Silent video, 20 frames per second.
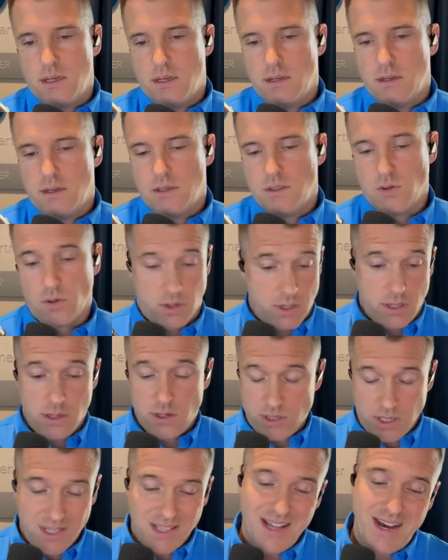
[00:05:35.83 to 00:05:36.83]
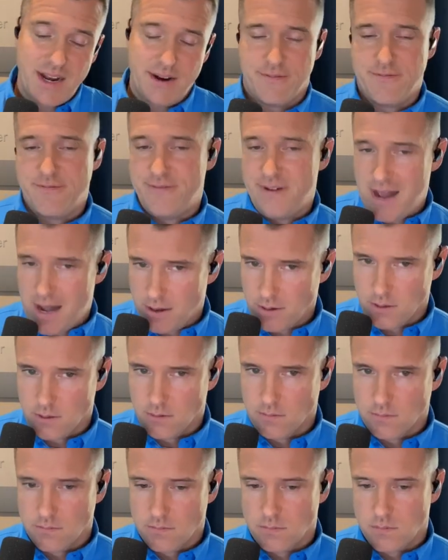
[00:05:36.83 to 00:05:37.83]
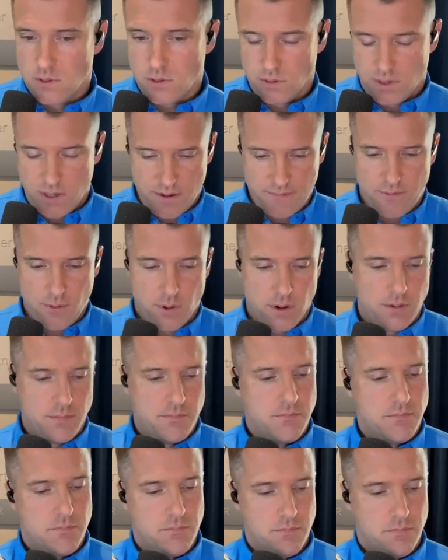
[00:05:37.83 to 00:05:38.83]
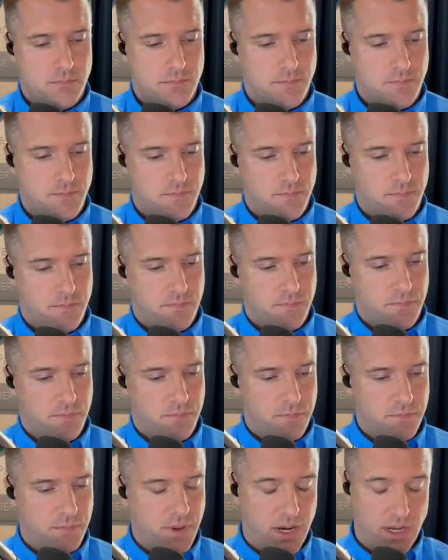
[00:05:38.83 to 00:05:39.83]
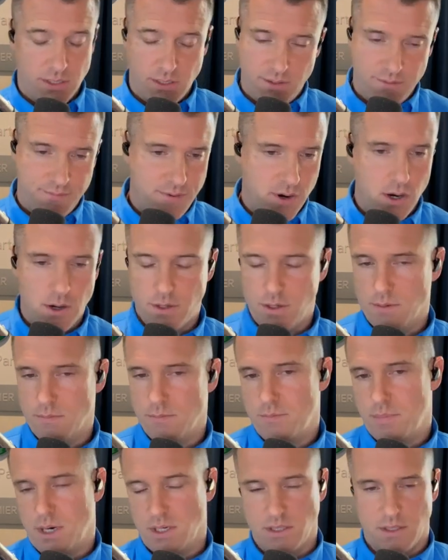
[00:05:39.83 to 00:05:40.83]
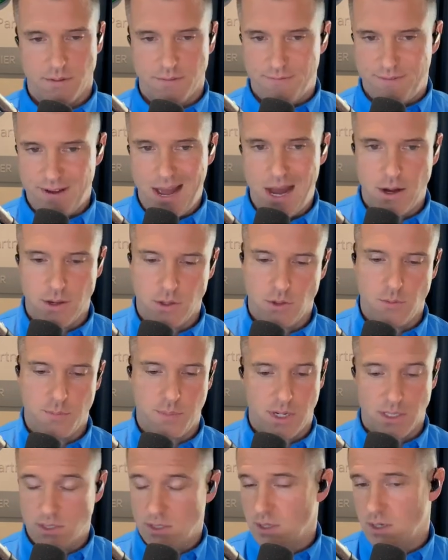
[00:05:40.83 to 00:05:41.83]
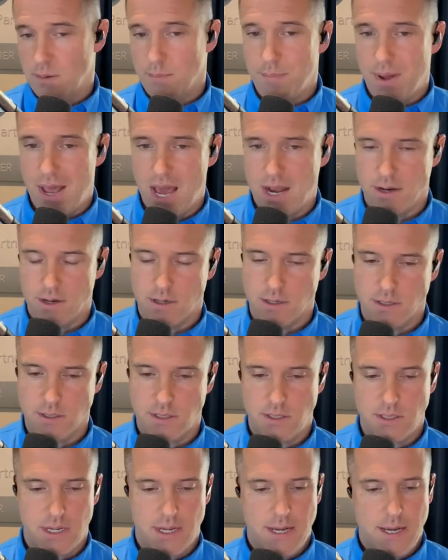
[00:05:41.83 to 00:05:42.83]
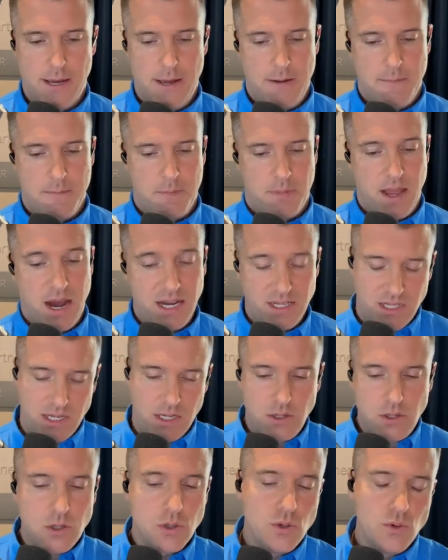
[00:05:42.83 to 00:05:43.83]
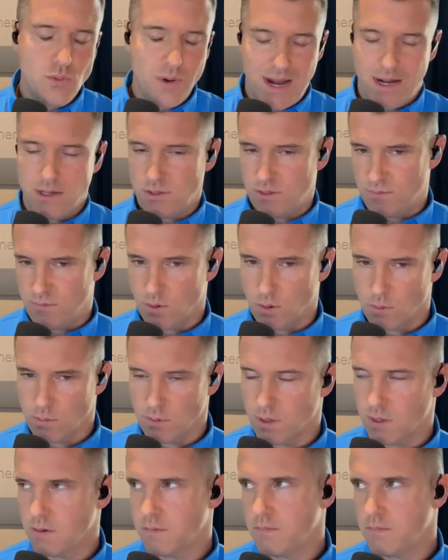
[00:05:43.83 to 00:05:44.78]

So there's a lot of value. So therefore, because of the volume, because of the value, because of the competitors, I see two routes forward